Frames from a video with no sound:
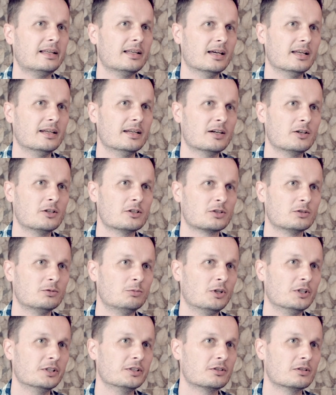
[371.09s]
And I also
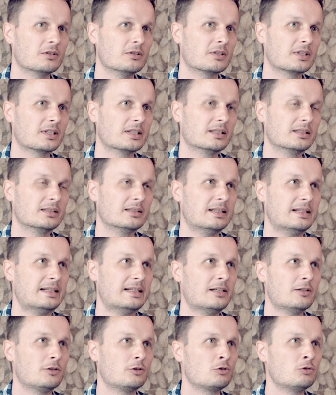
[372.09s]
want to look at
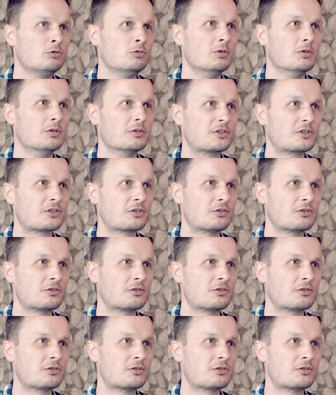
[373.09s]
tools